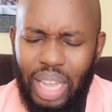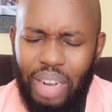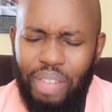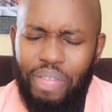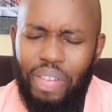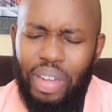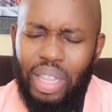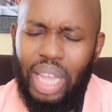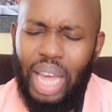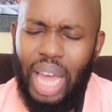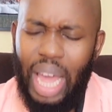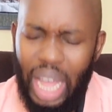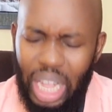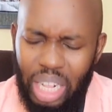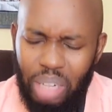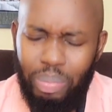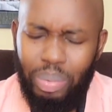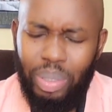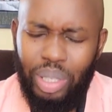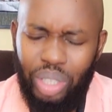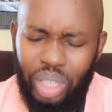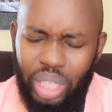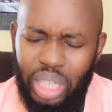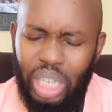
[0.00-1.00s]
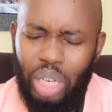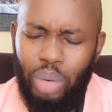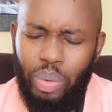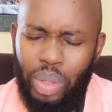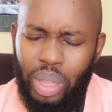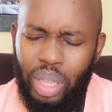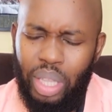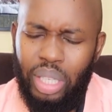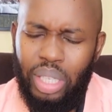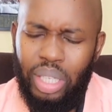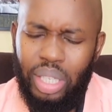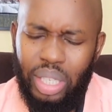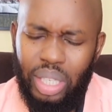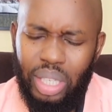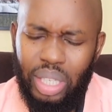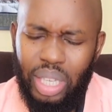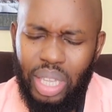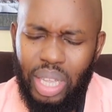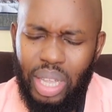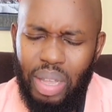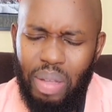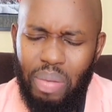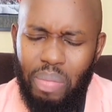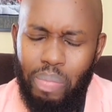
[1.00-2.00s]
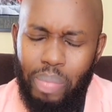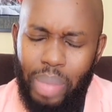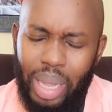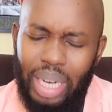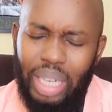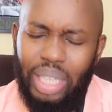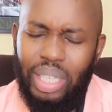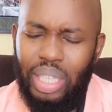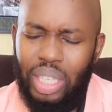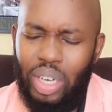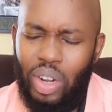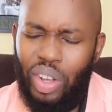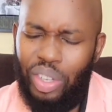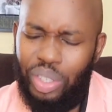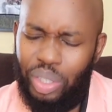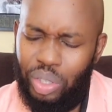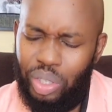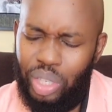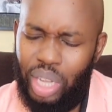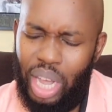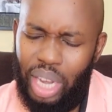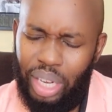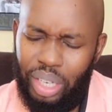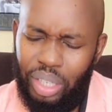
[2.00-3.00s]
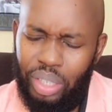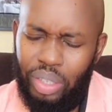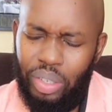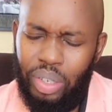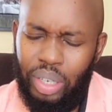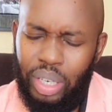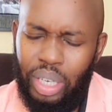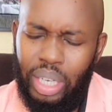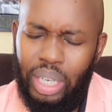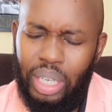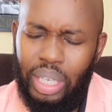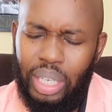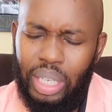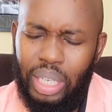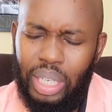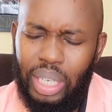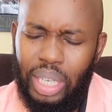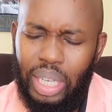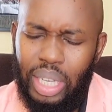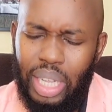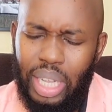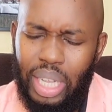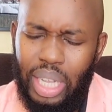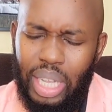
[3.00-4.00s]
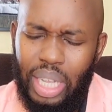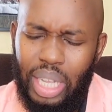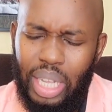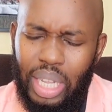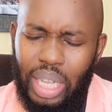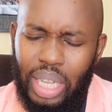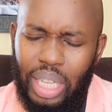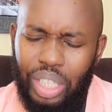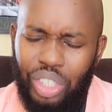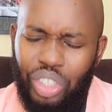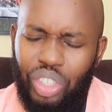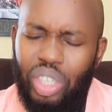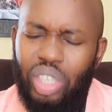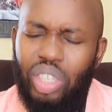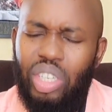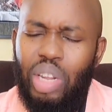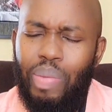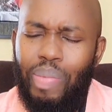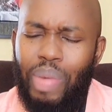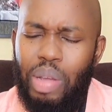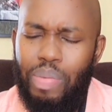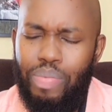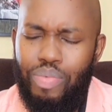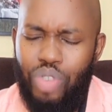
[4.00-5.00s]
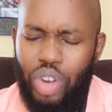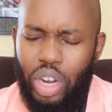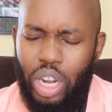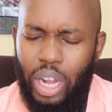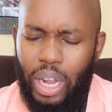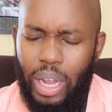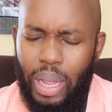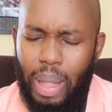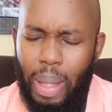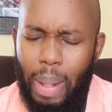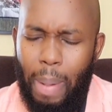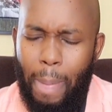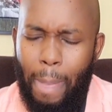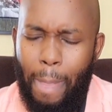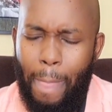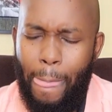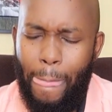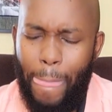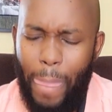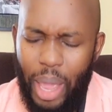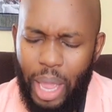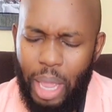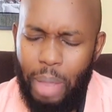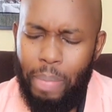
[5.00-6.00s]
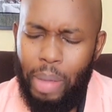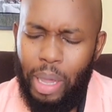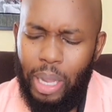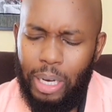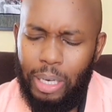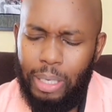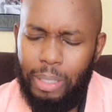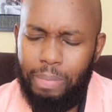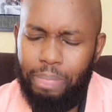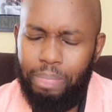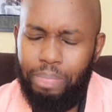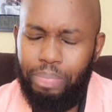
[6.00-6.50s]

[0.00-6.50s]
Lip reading: And Father, help us deal with this menace in our society today. In Jesus' name I pray. Amen.